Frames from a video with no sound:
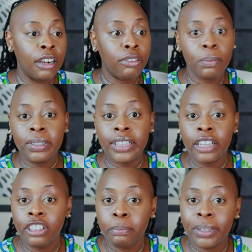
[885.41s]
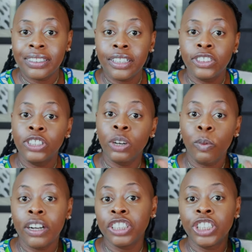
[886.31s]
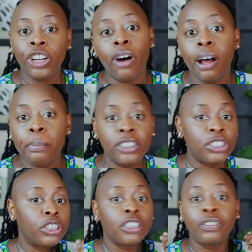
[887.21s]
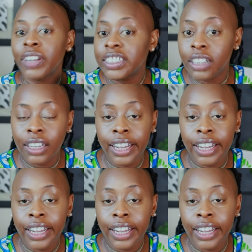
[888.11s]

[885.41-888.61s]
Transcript: represent your business you don't want to show up and show your face on